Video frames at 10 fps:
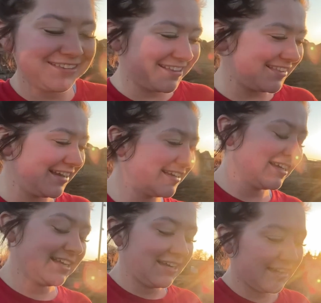the thing.
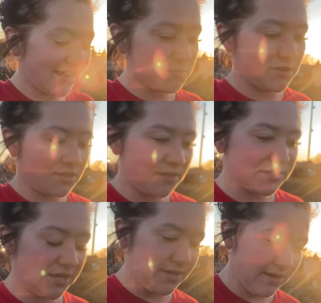Gotta put
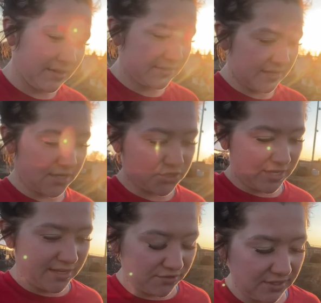gloves on to actually
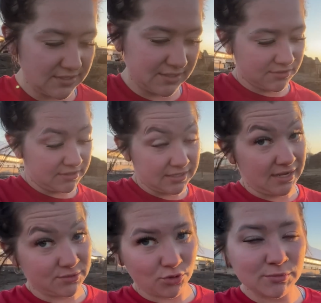handle this because once again
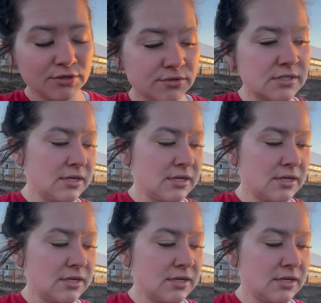it's hormones,